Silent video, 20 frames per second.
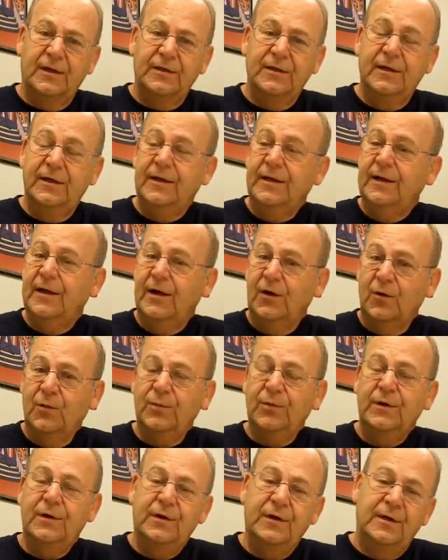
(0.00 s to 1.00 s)
needing
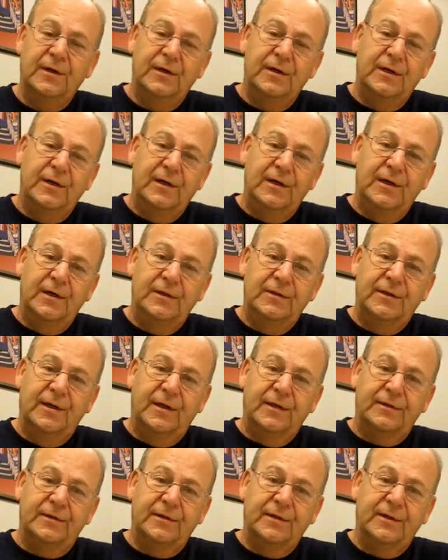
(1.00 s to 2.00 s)
help,
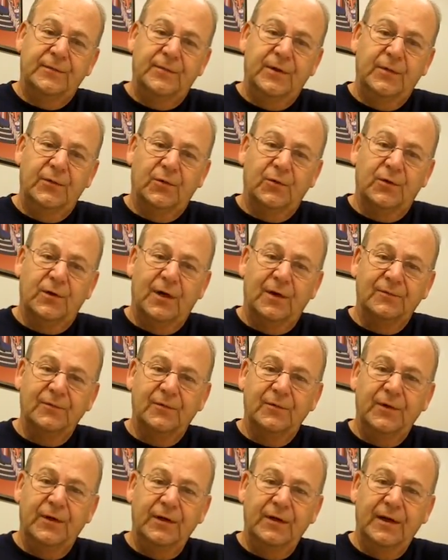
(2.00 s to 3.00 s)
that people
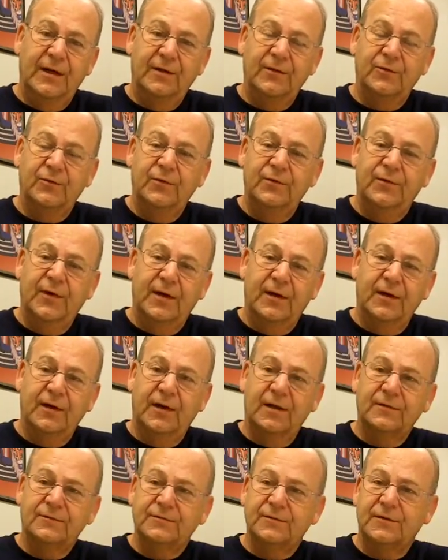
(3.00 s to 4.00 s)
come to me now that we've had a
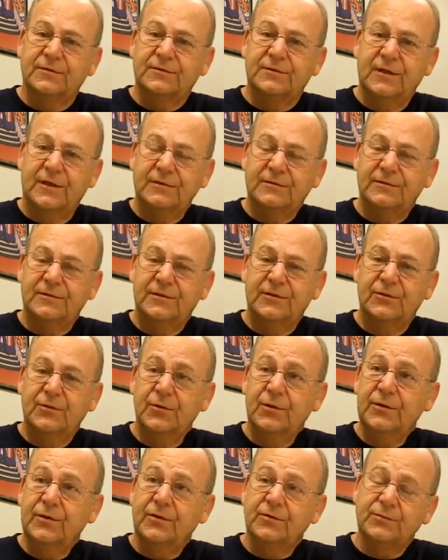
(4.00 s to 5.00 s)
lot of success in
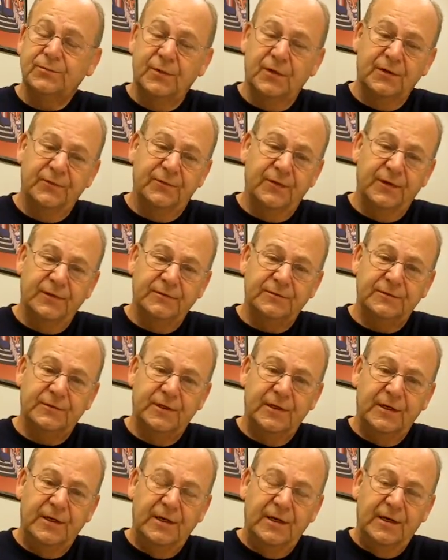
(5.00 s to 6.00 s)
doing those benefits.
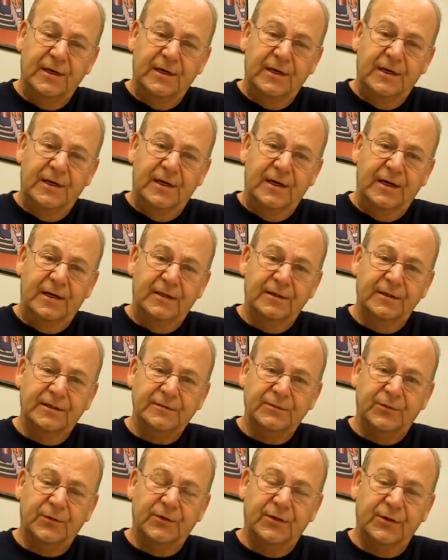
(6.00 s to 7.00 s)
And
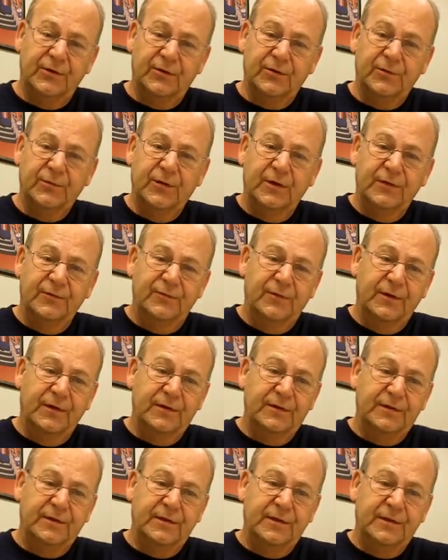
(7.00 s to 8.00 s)
this particular
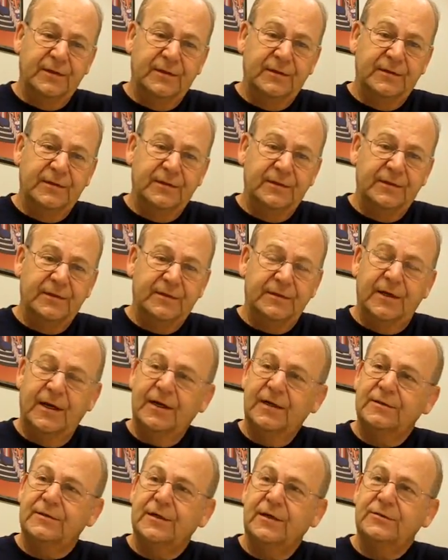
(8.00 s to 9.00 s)
benefit, it
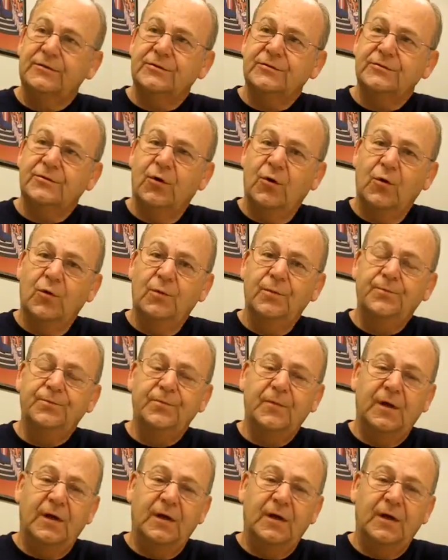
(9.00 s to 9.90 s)
kind of touches home